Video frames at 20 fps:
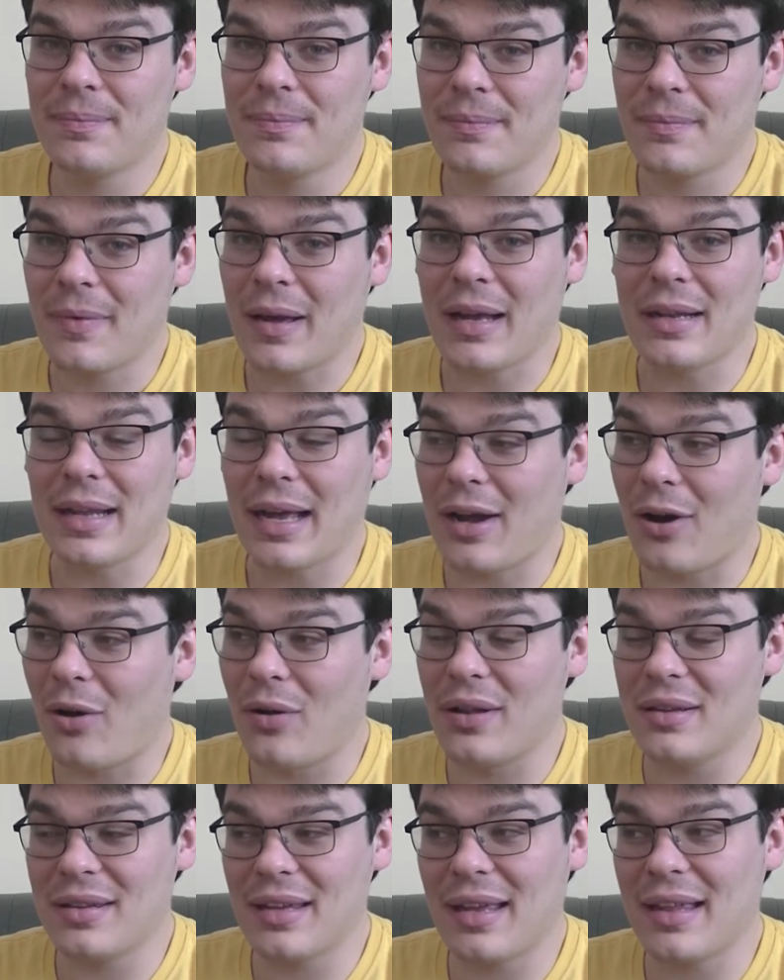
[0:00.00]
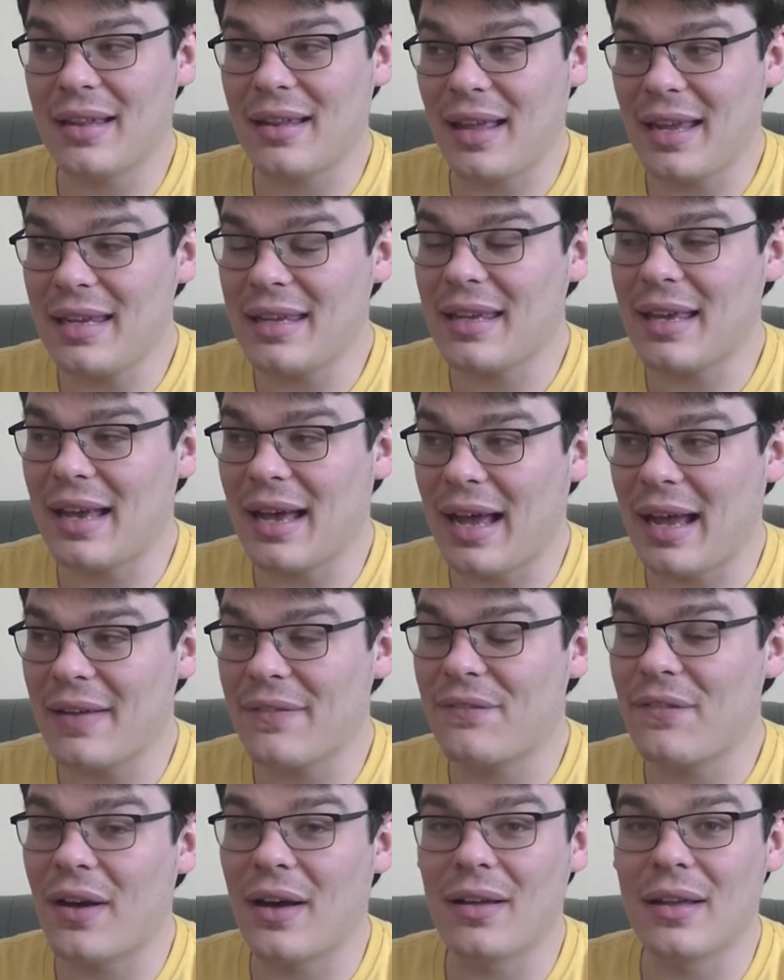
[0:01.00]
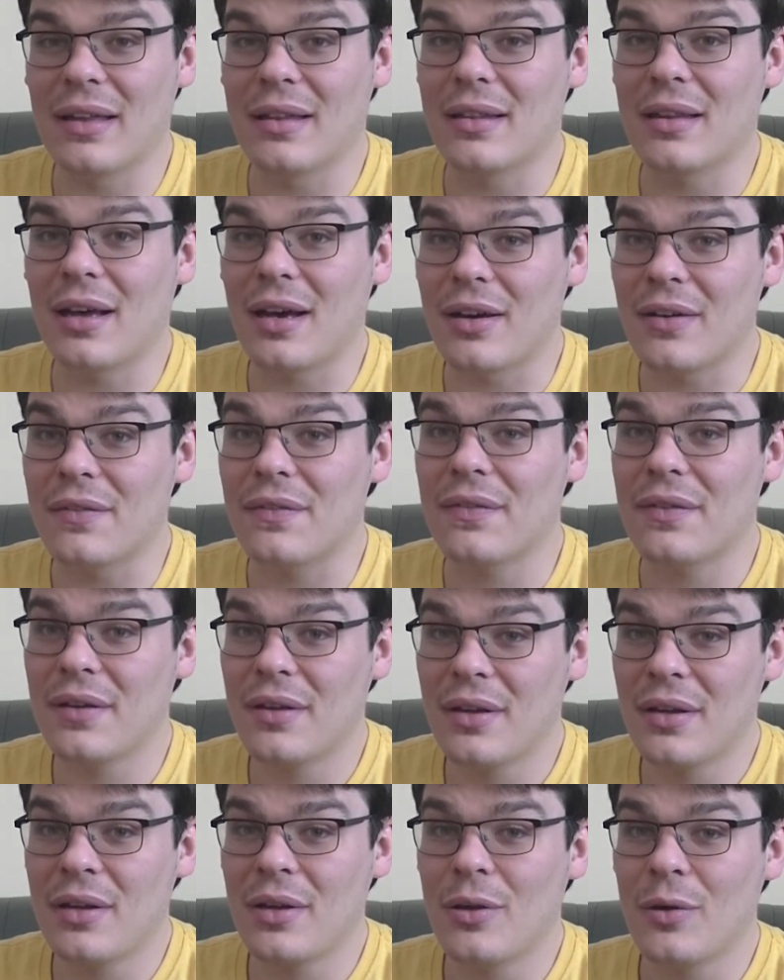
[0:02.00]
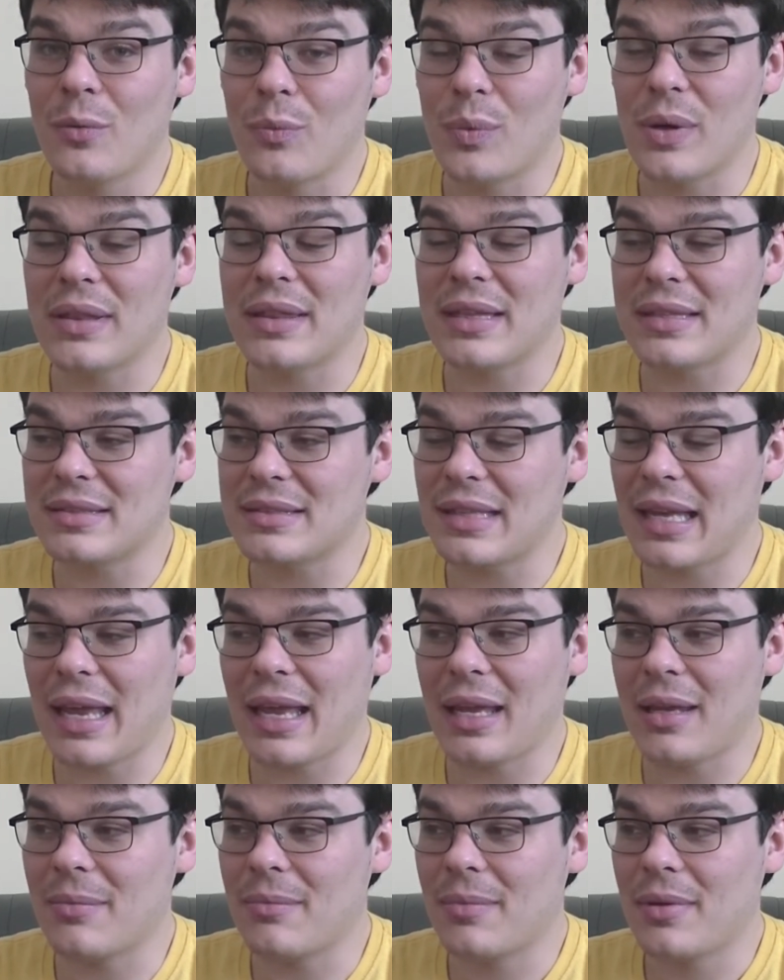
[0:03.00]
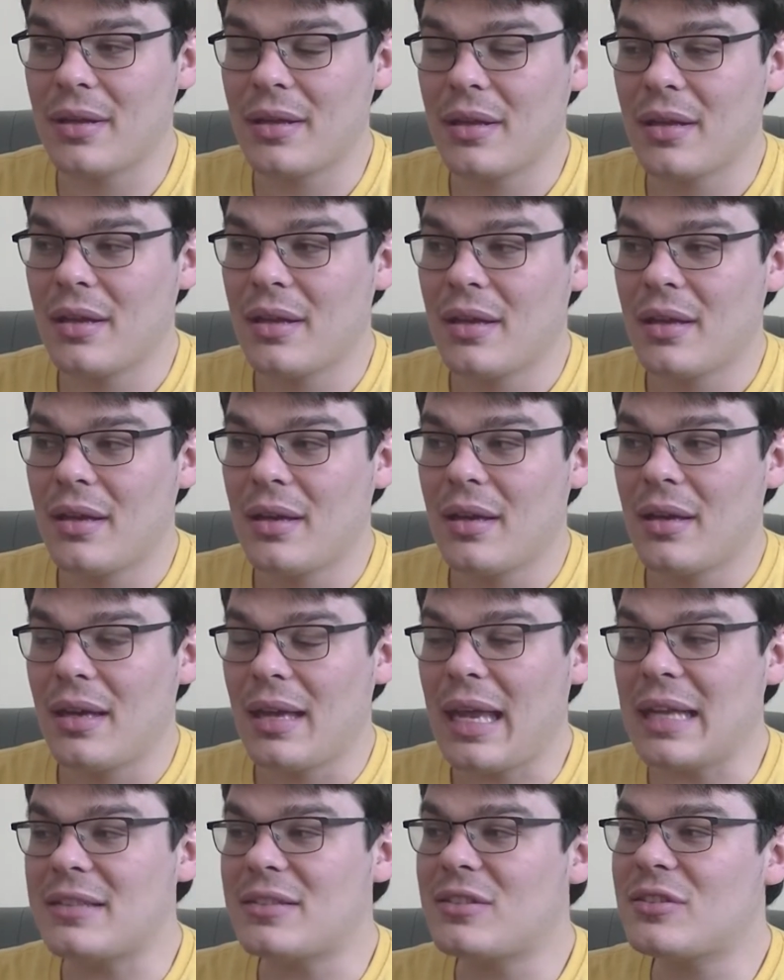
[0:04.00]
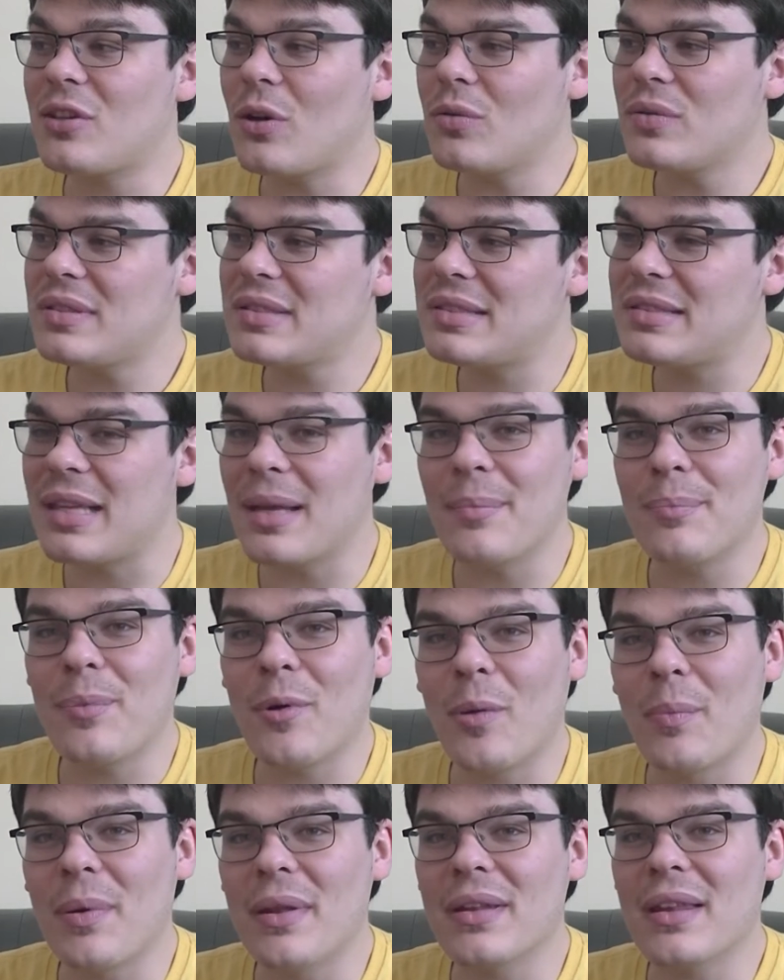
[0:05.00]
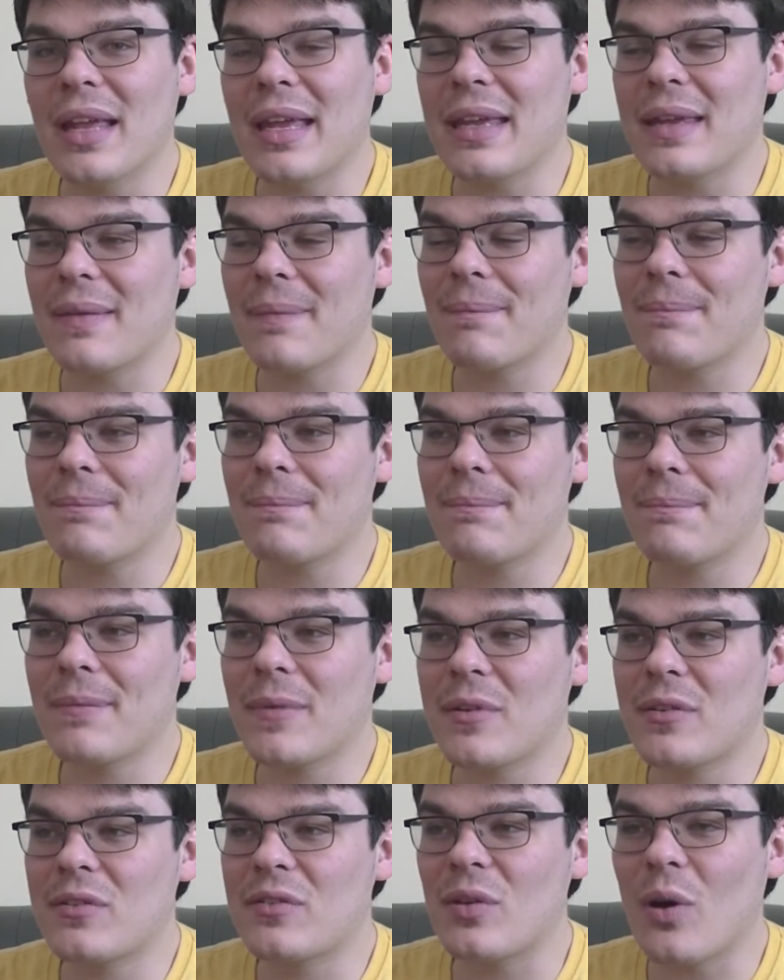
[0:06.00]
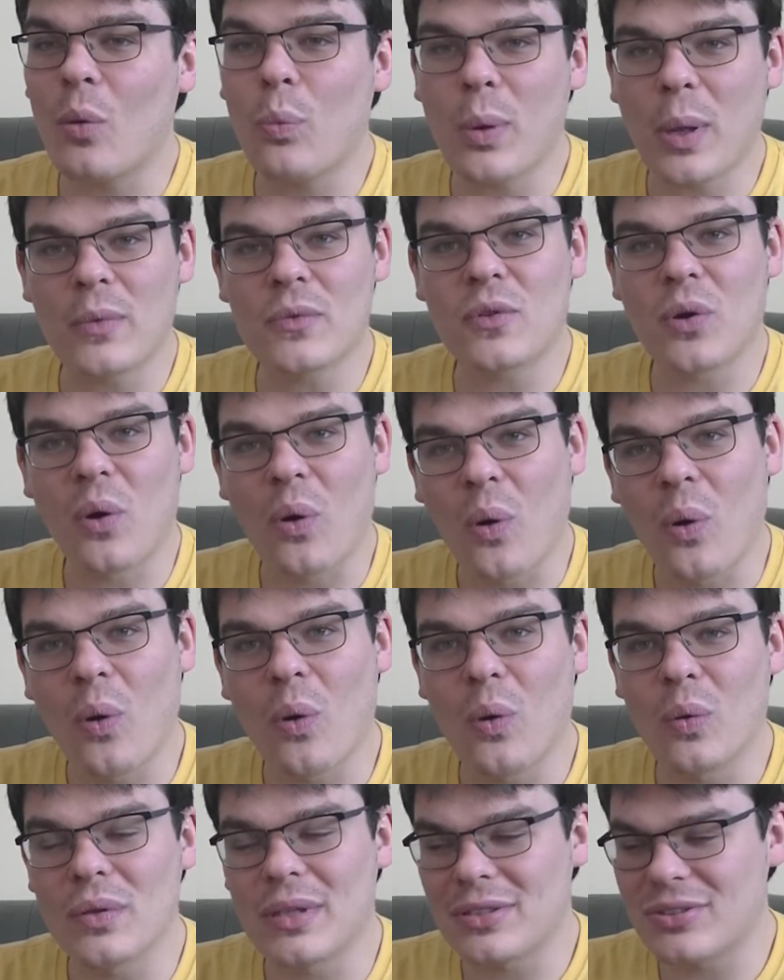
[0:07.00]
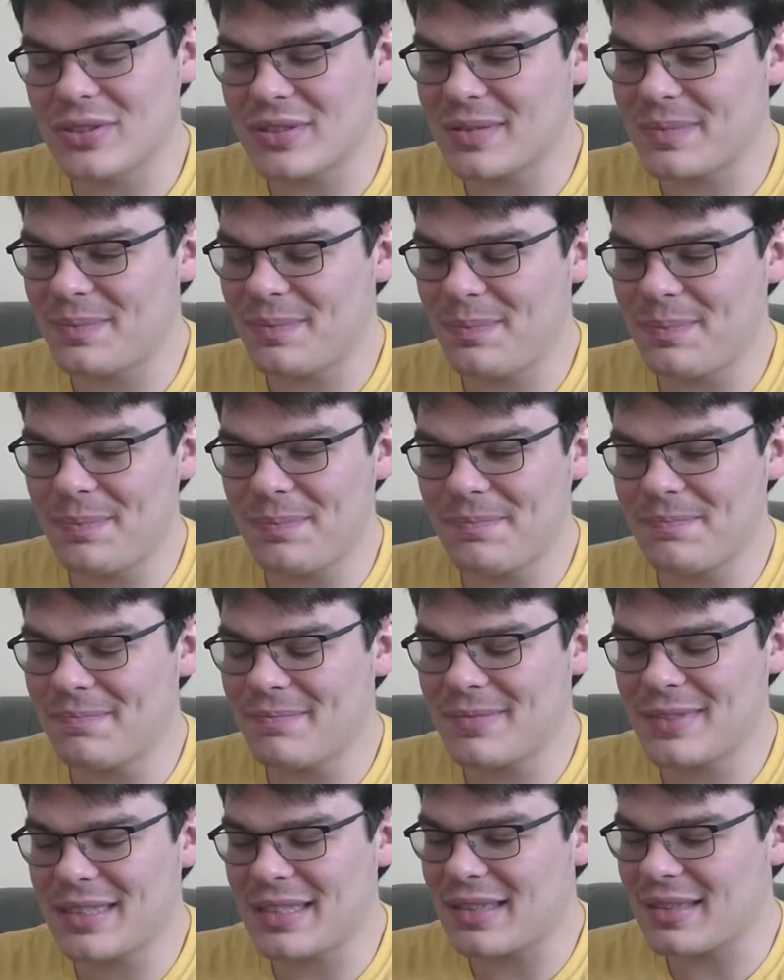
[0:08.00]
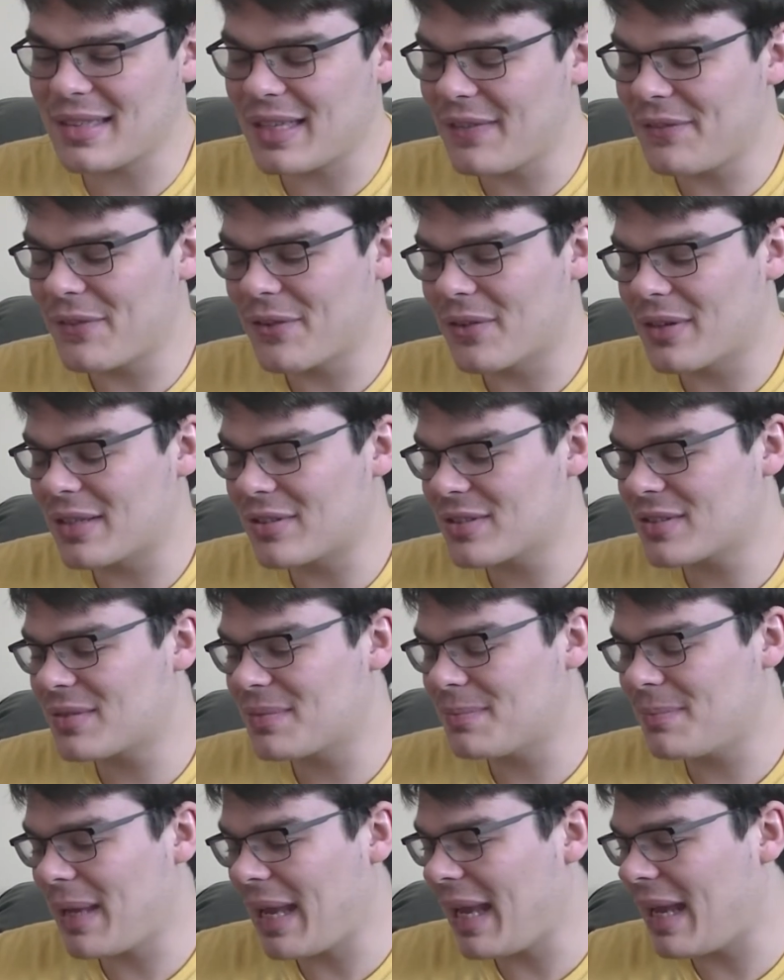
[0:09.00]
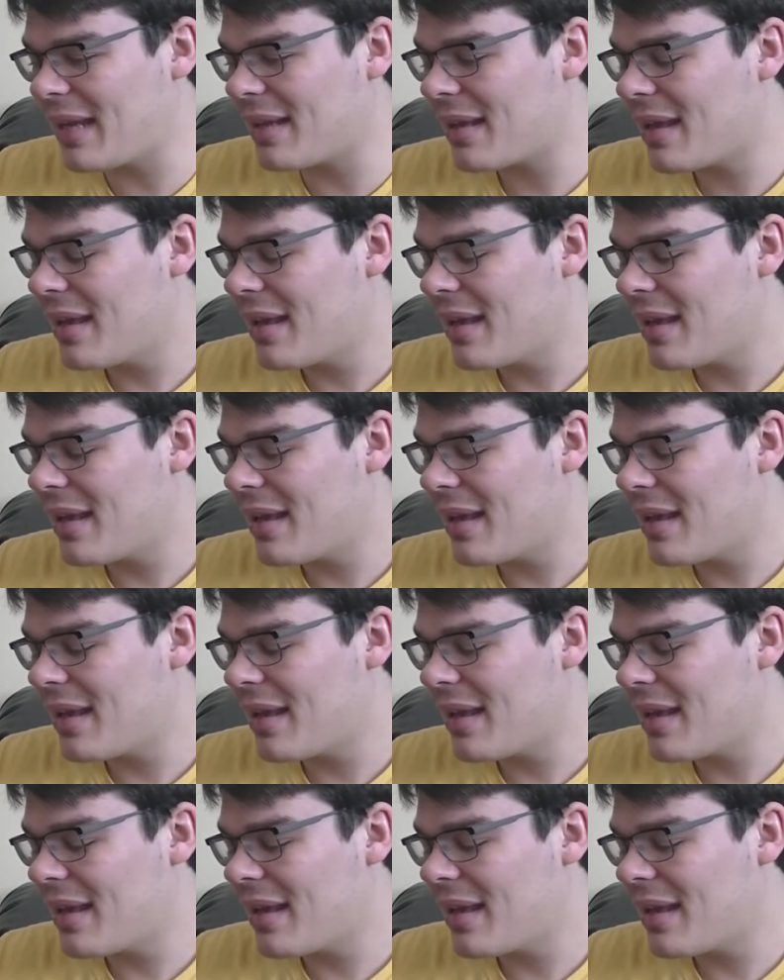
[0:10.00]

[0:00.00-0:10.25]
And not only did I like it, I fell in love with this game. It's so simple, but like so well told and just delivered and just made.